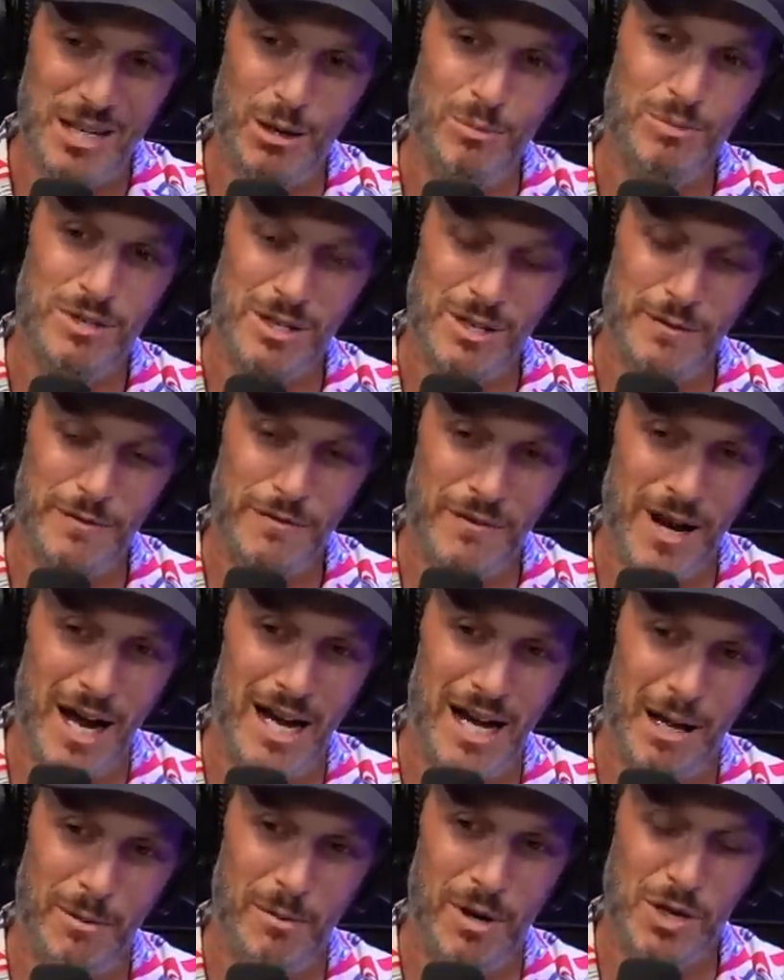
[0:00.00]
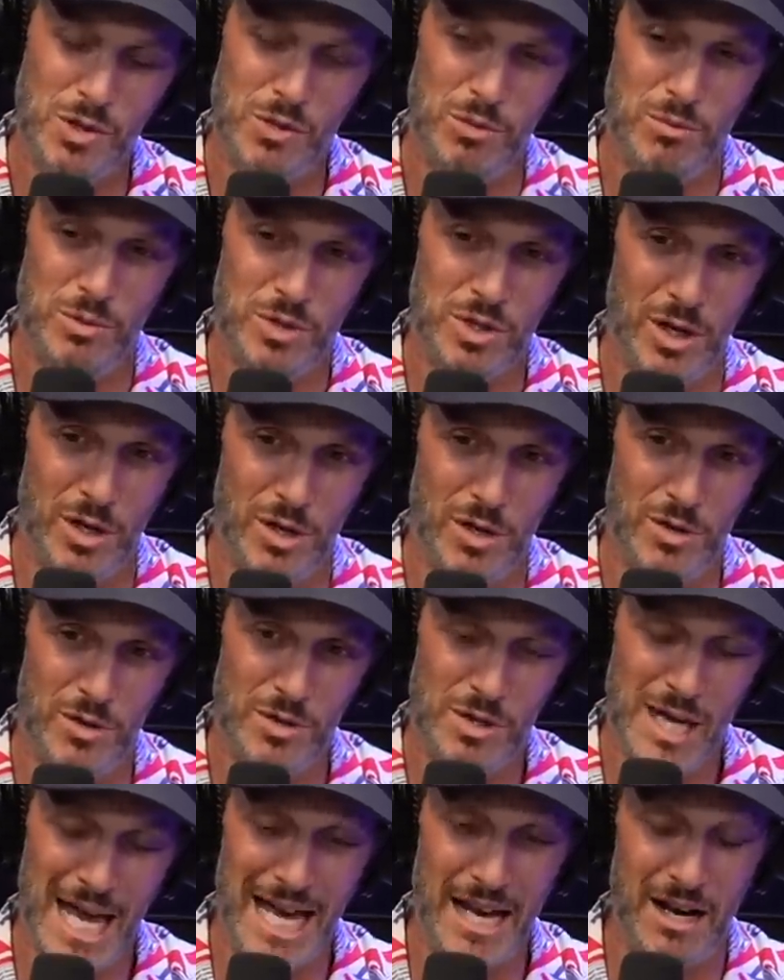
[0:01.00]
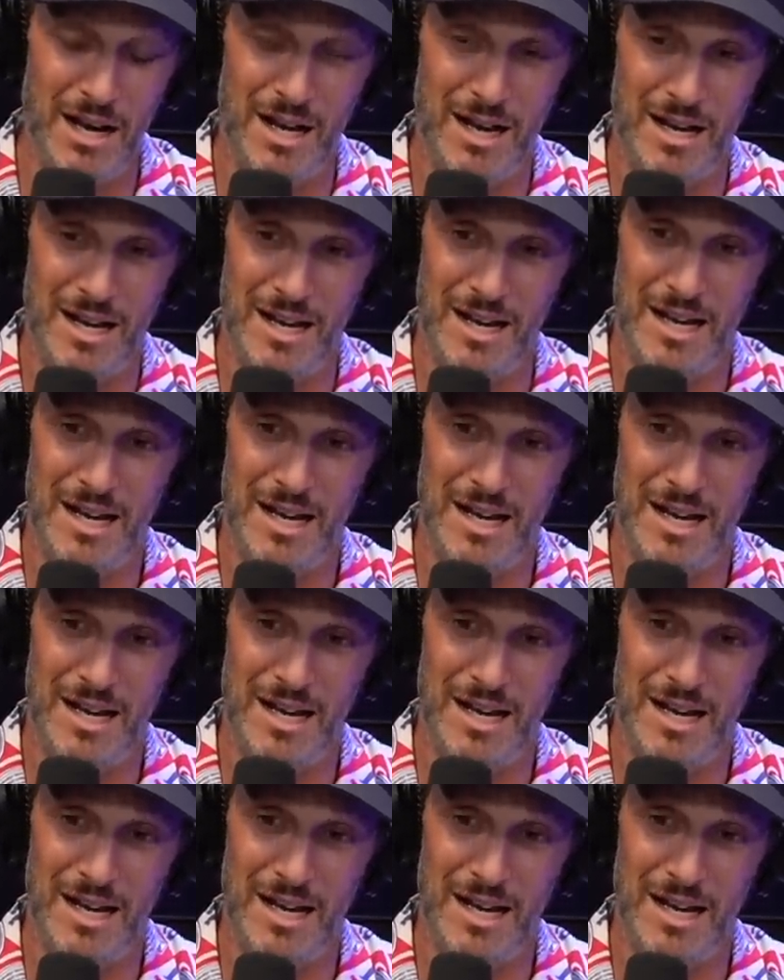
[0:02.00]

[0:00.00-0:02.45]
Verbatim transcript: come to the Friday mushroom shows. Friday, yeah,